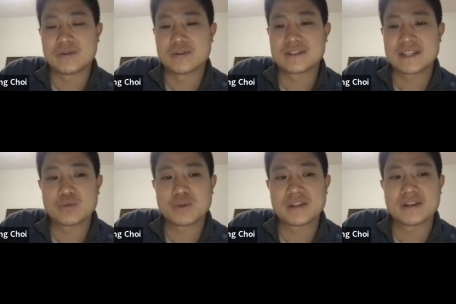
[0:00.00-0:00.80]

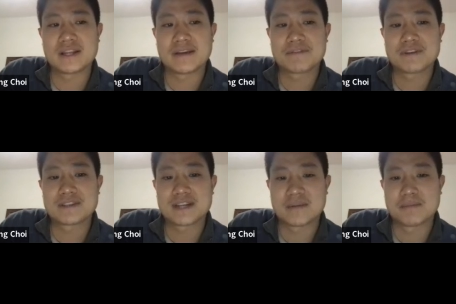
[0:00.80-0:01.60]
still within the left
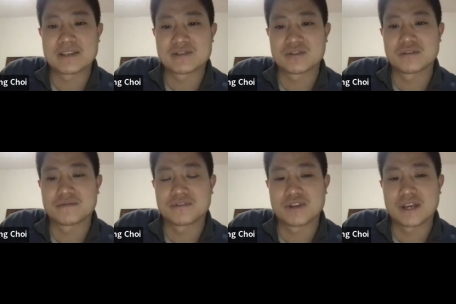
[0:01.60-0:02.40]
stylomastoid
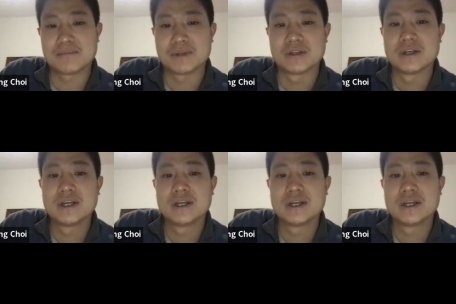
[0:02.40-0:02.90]
foramen,